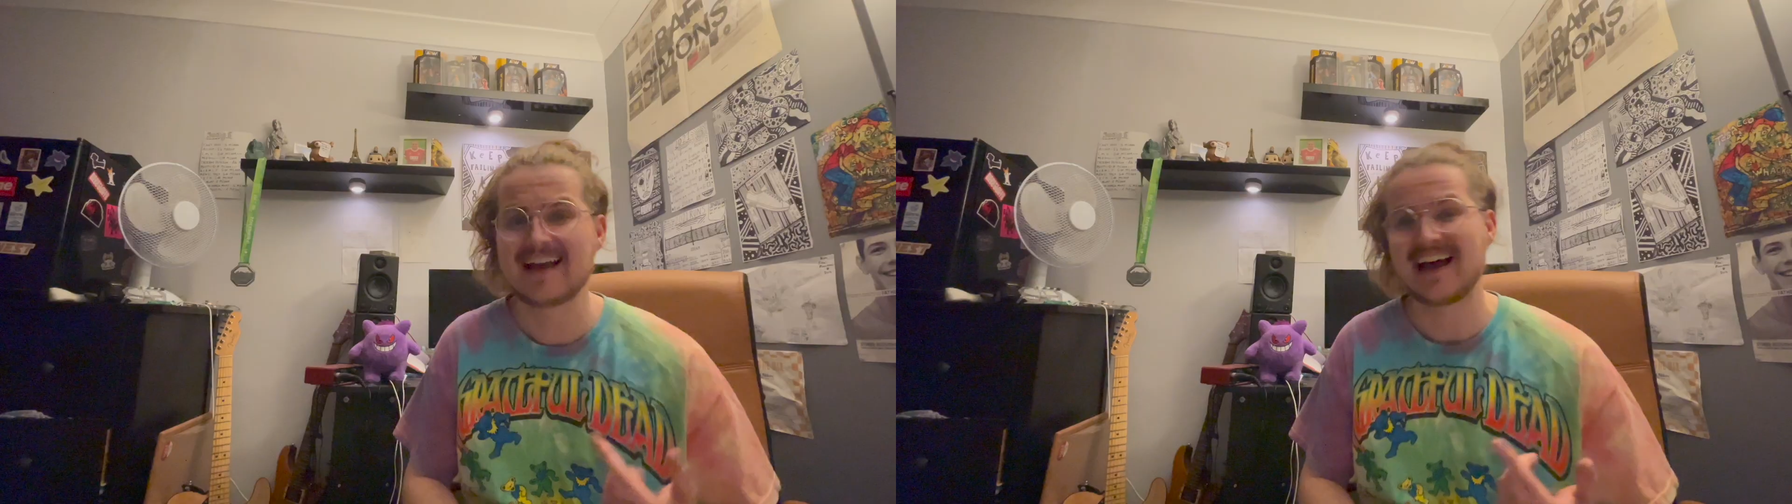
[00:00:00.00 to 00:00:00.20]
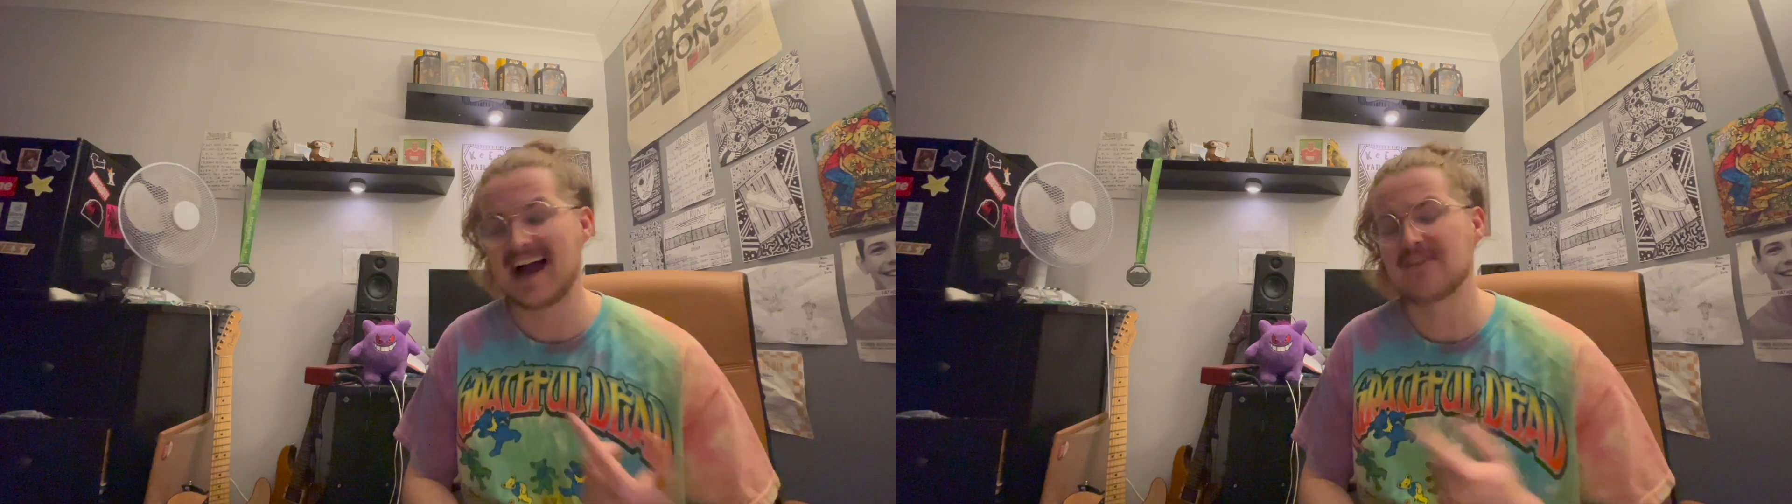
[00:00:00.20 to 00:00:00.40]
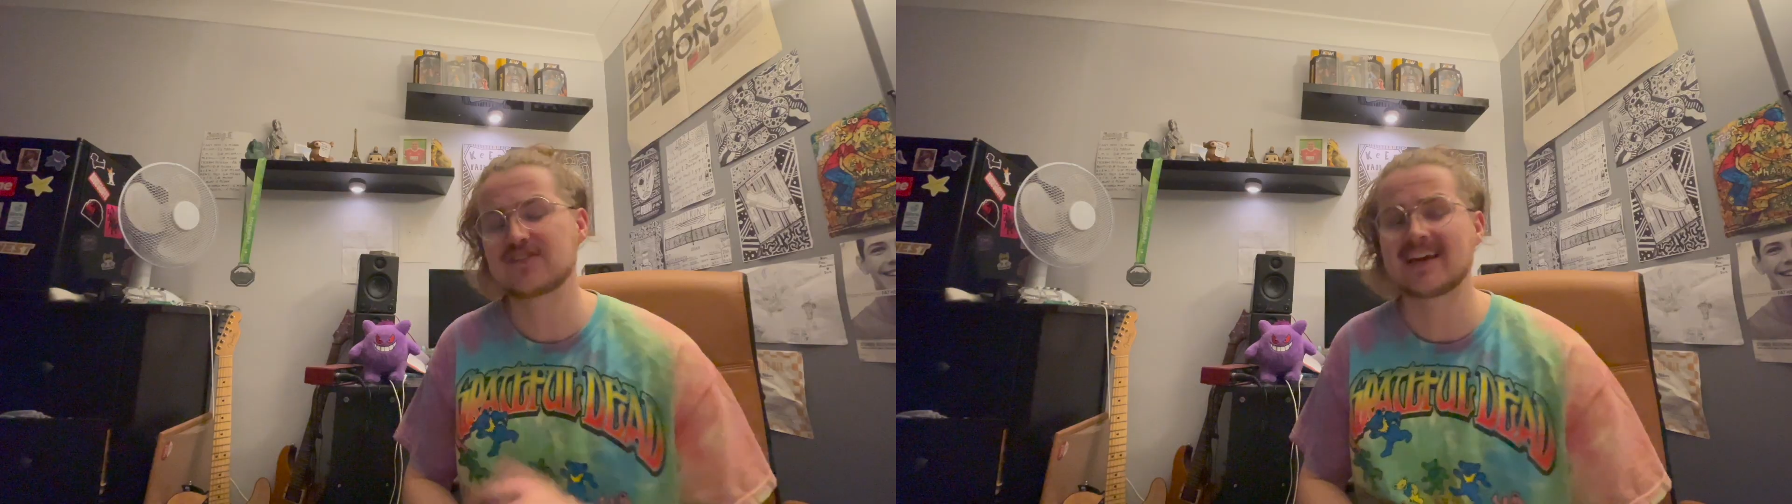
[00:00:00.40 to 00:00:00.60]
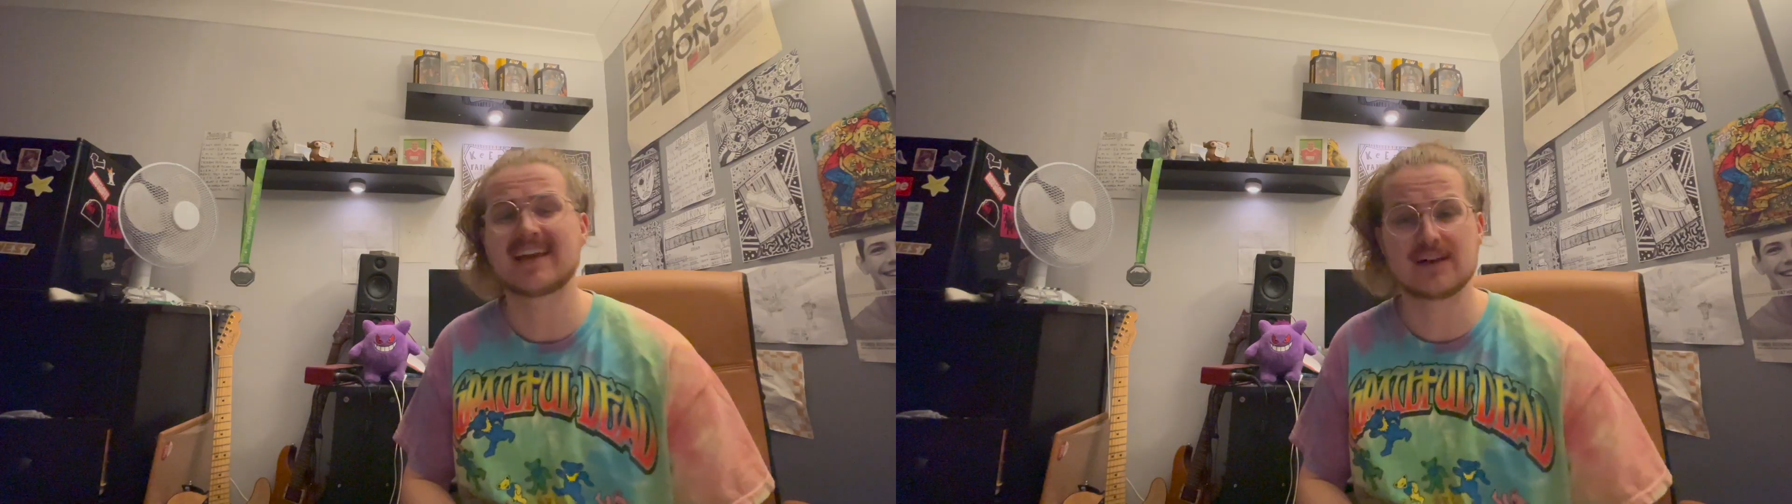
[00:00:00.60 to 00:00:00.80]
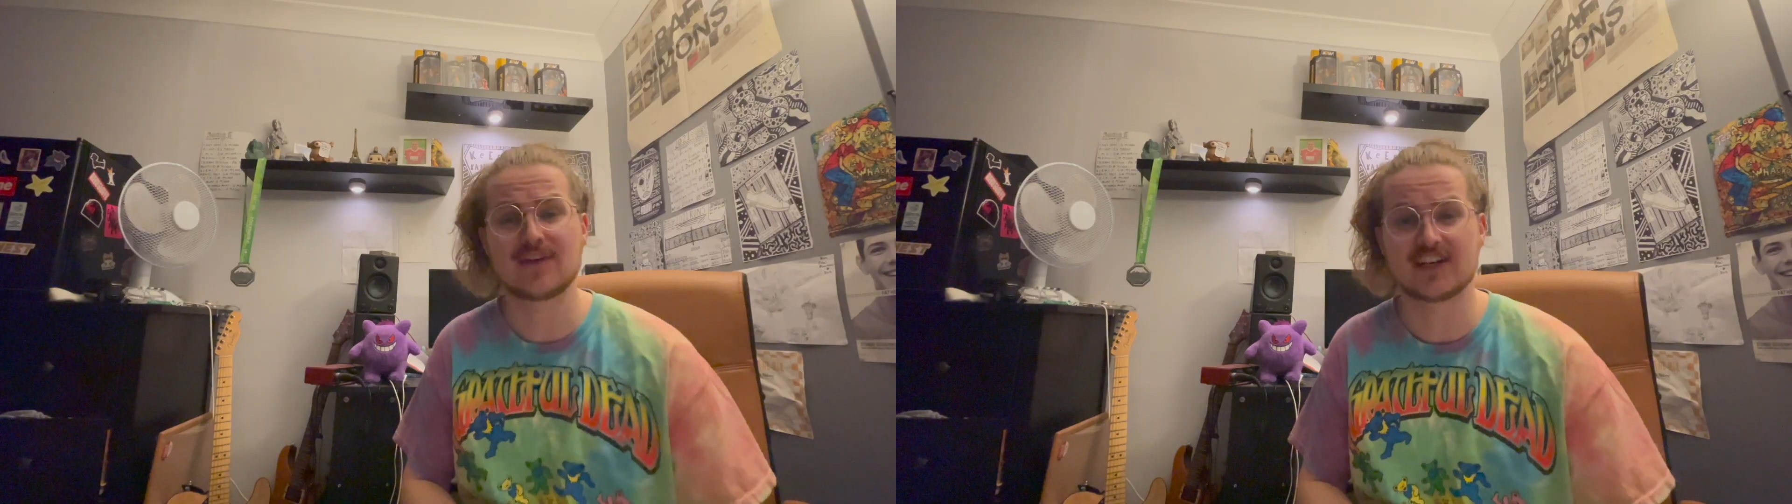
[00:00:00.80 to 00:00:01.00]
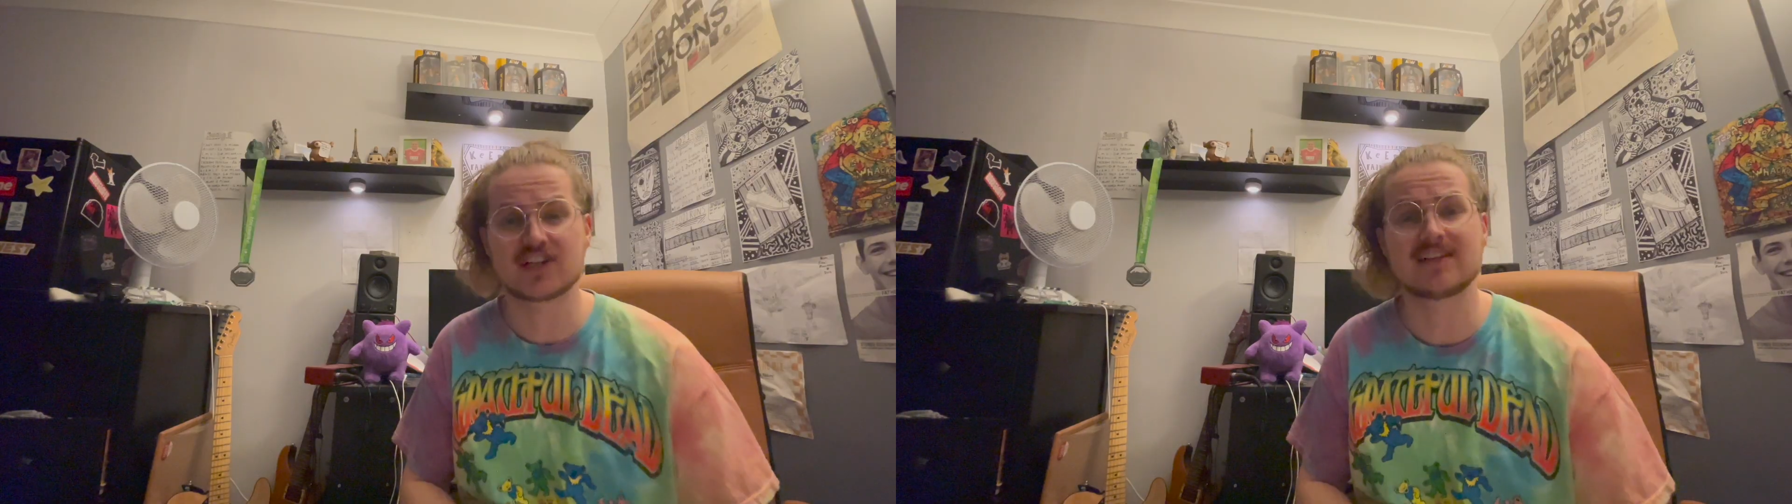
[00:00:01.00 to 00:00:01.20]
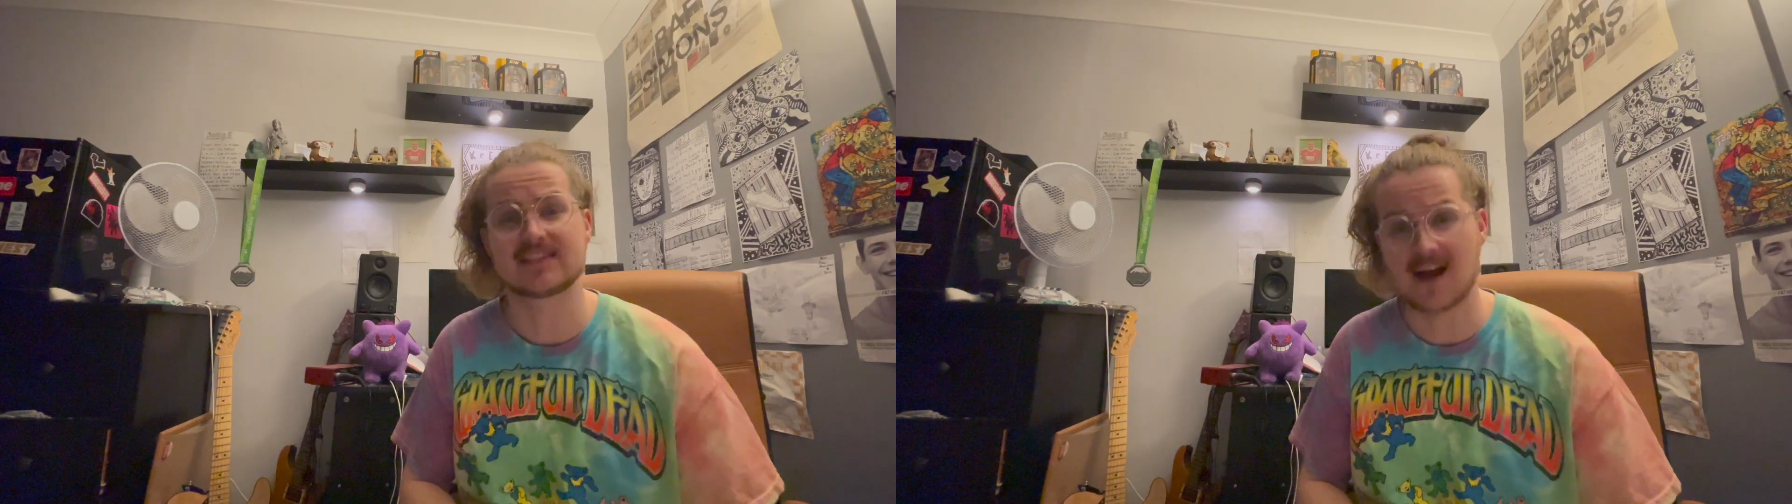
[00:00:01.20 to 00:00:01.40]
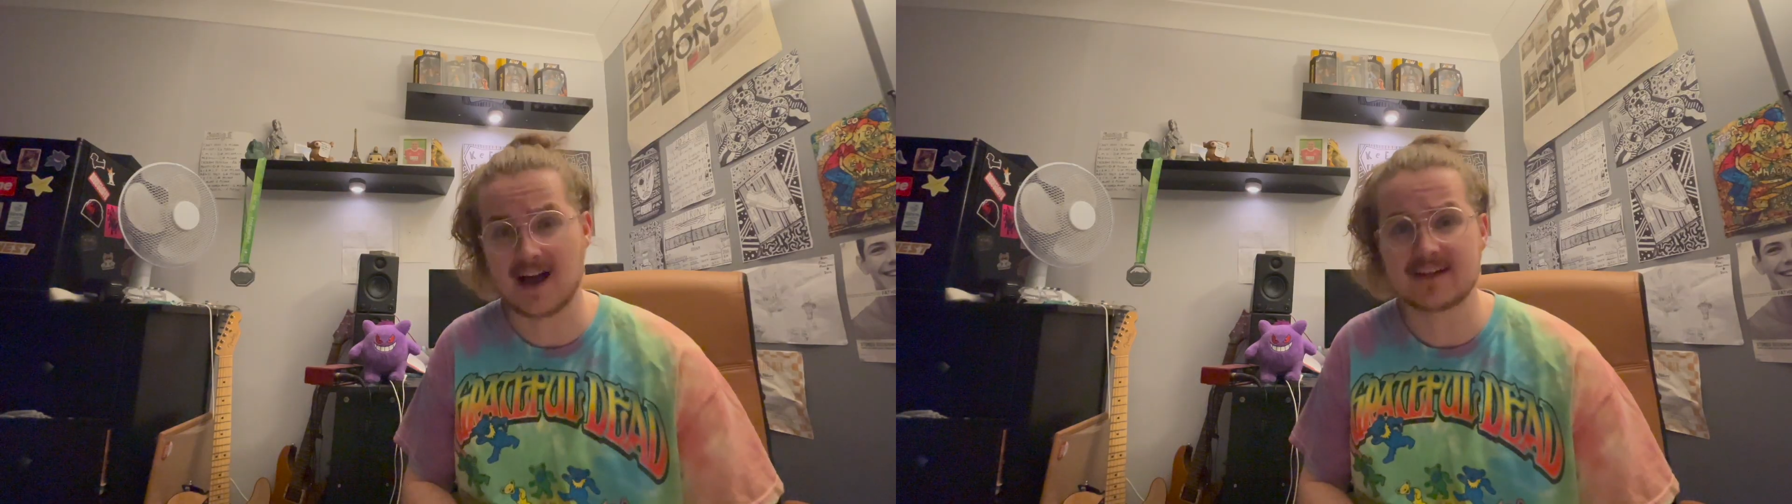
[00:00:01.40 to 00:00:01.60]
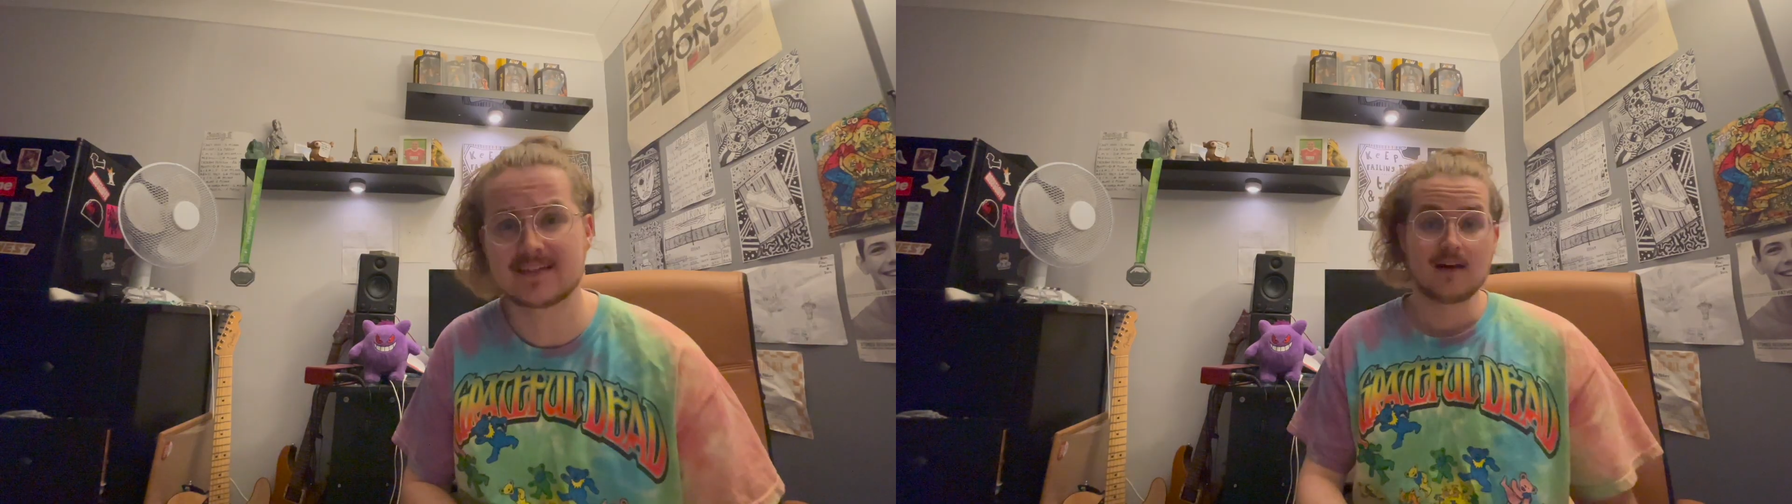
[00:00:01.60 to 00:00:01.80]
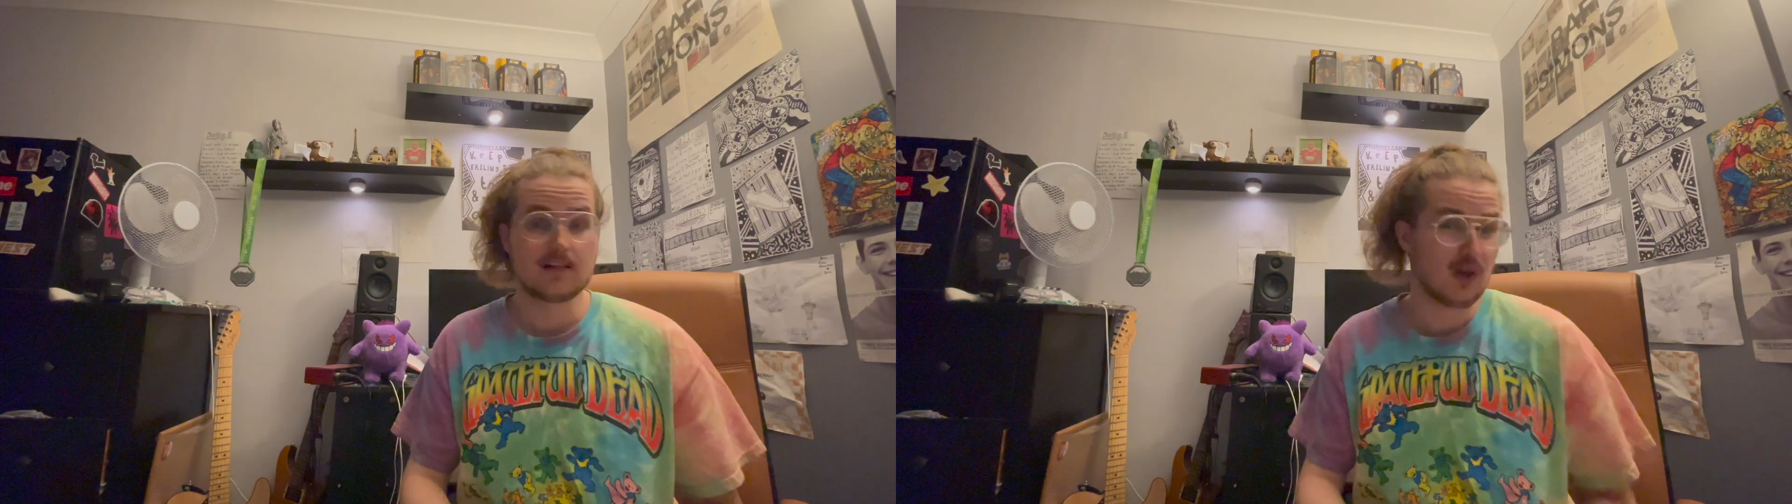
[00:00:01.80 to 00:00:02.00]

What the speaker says: after he eventually died.